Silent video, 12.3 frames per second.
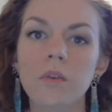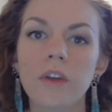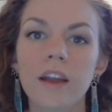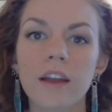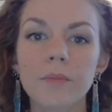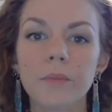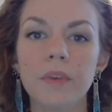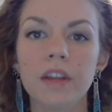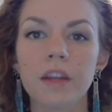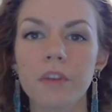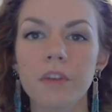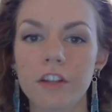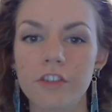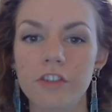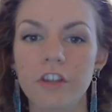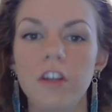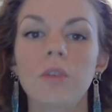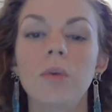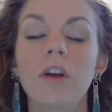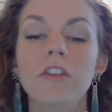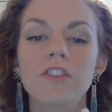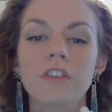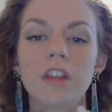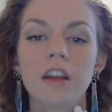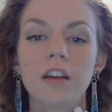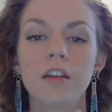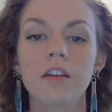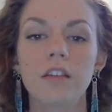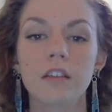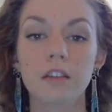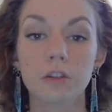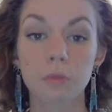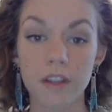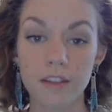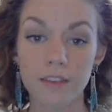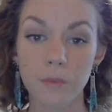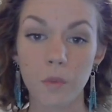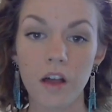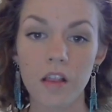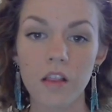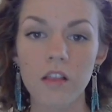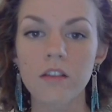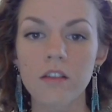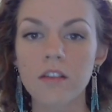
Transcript: Okay, and I'm going to check around your neck a little bit as well.